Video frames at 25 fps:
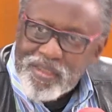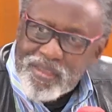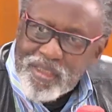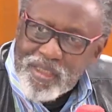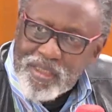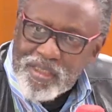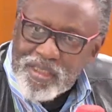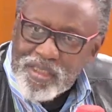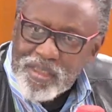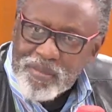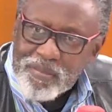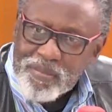
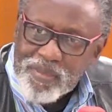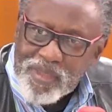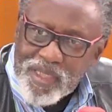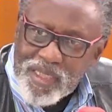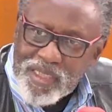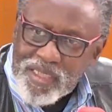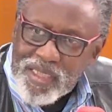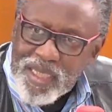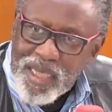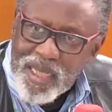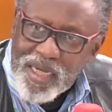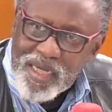system
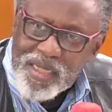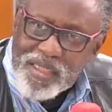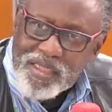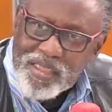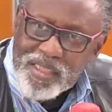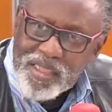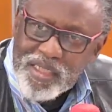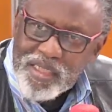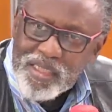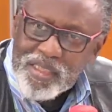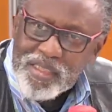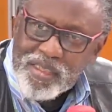that
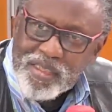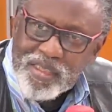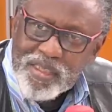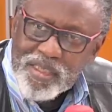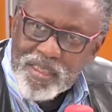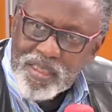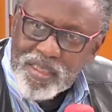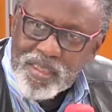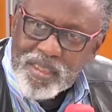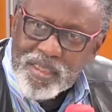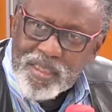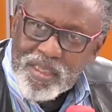
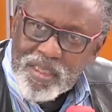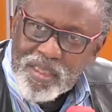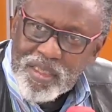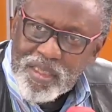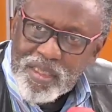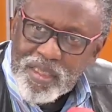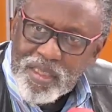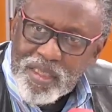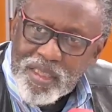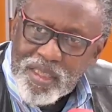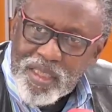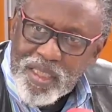guarantees
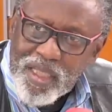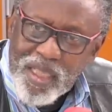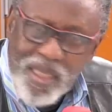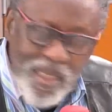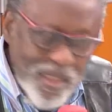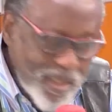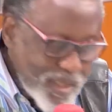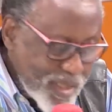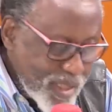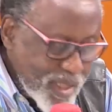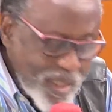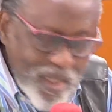
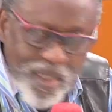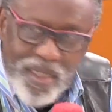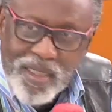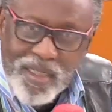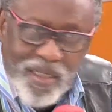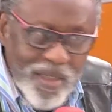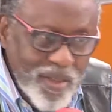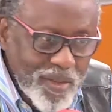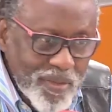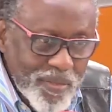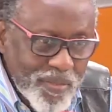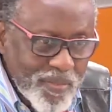that,
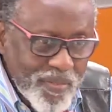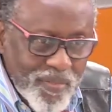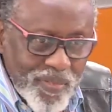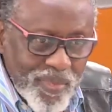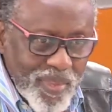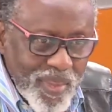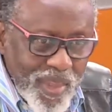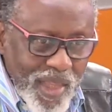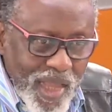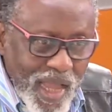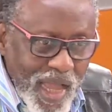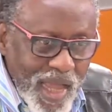
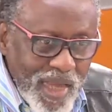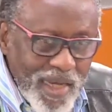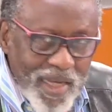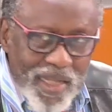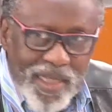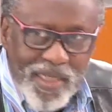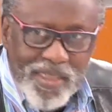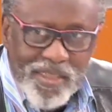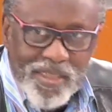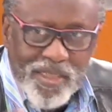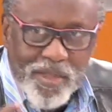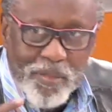and
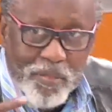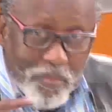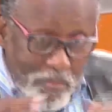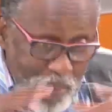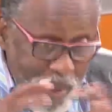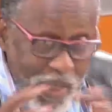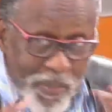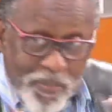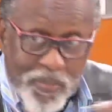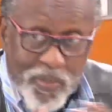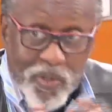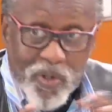it's the
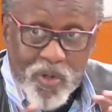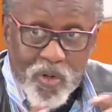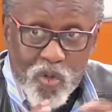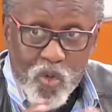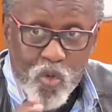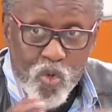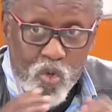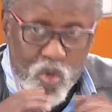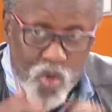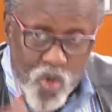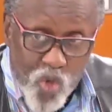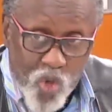people
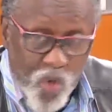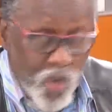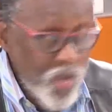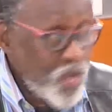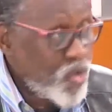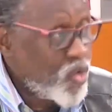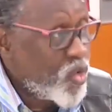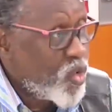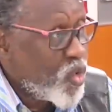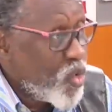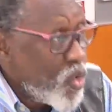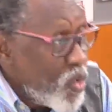who know
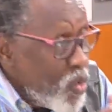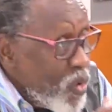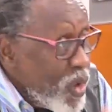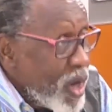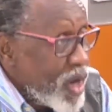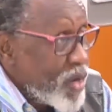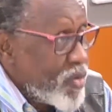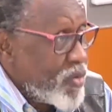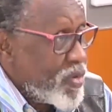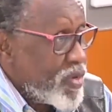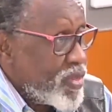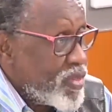you, who
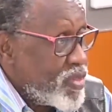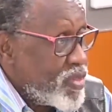work with you.